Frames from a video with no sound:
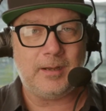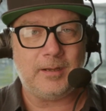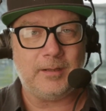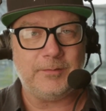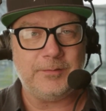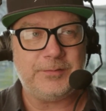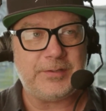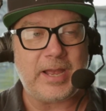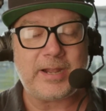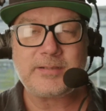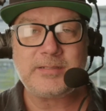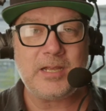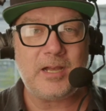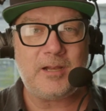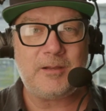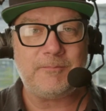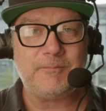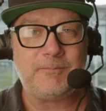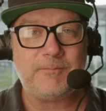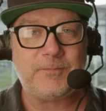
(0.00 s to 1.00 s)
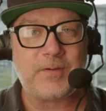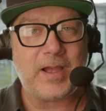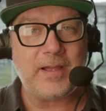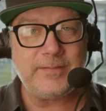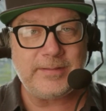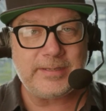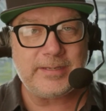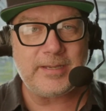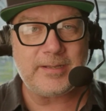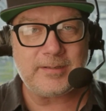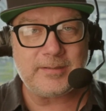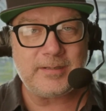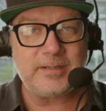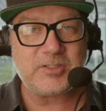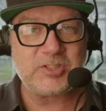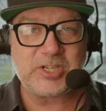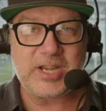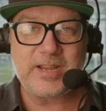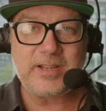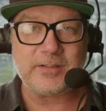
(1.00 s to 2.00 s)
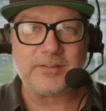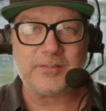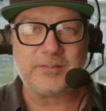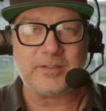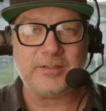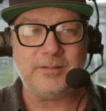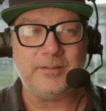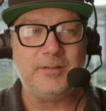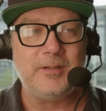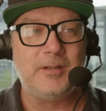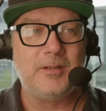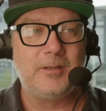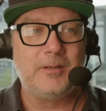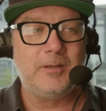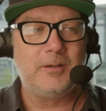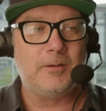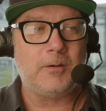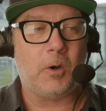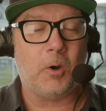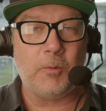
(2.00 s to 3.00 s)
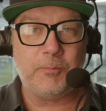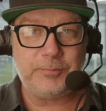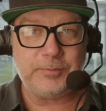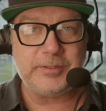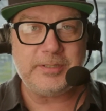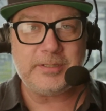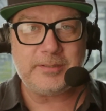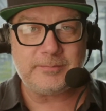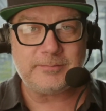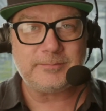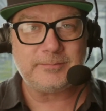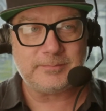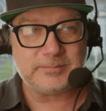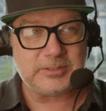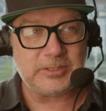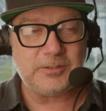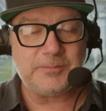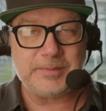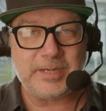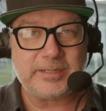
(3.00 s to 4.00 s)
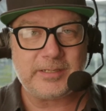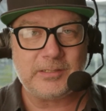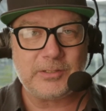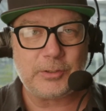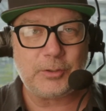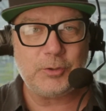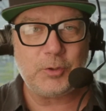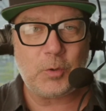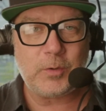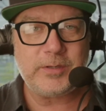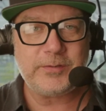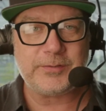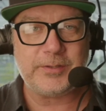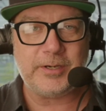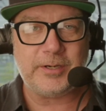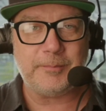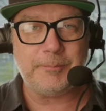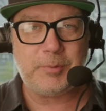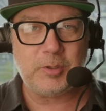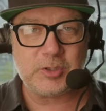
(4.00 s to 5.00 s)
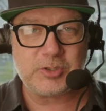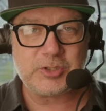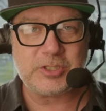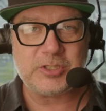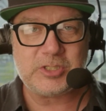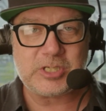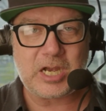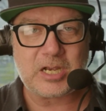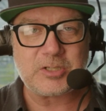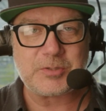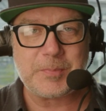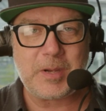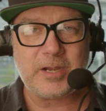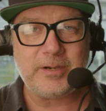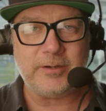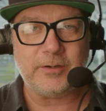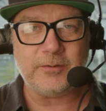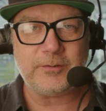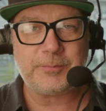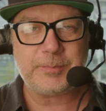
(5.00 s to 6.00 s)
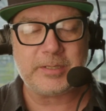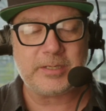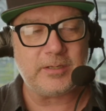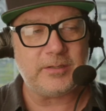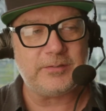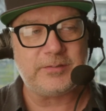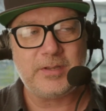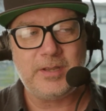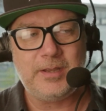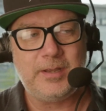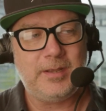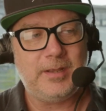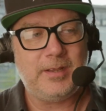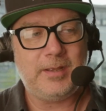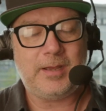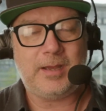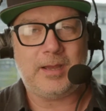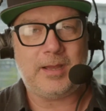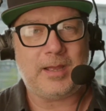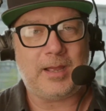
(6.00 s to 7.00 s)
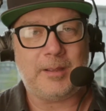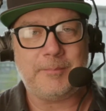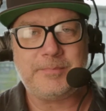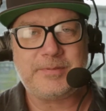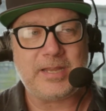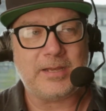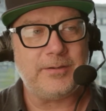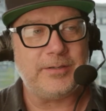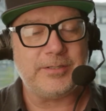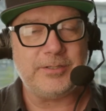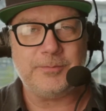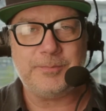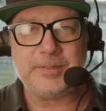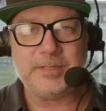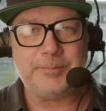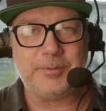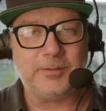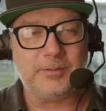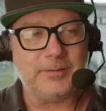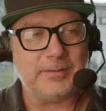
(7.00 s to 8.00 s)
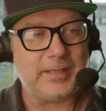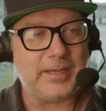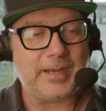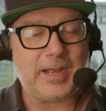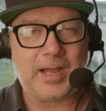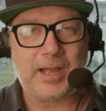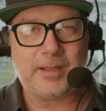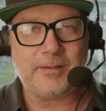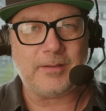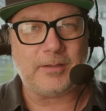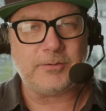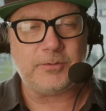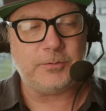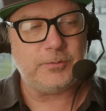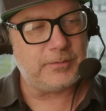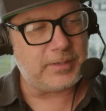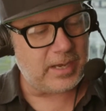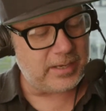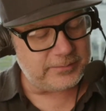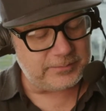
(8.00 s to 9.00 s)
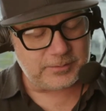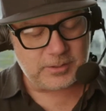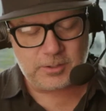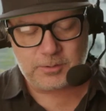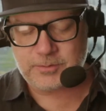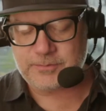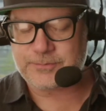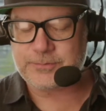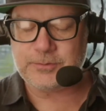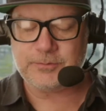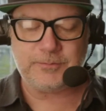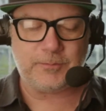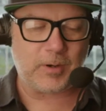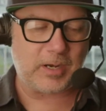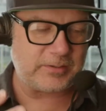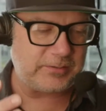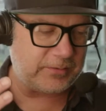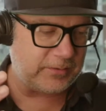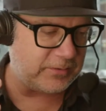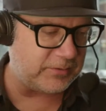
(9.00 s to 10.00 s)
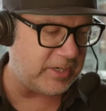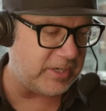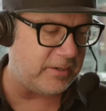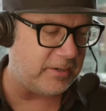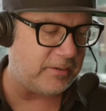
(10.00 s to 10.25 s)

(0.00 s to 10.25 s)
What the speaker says: Zach Tom finally getting a chance and hopefully, you know, making a little noise there and pushing Josh Myers, because I'm telling you people, like, you guys know, if you've watched this channel